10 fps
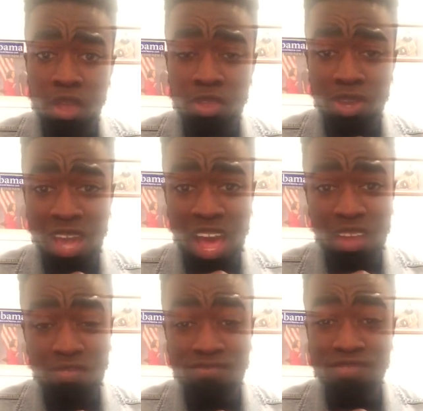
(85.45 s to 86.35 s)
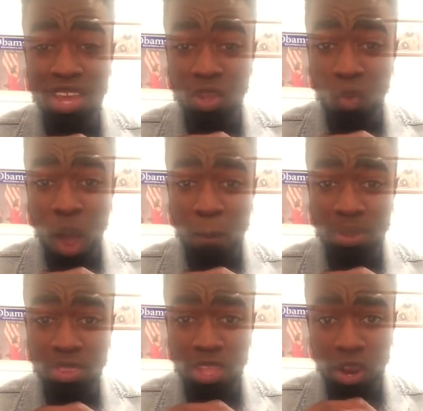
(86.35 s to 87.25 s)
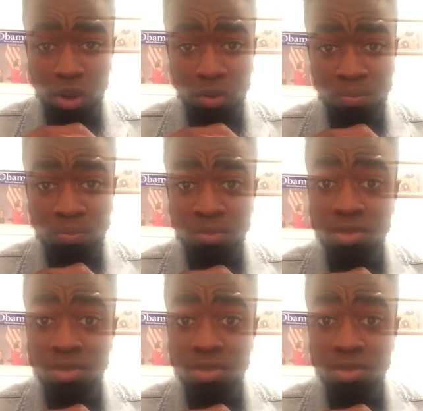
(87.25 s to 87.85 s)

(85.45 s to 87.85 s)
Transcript: You got Fetty Wap in there.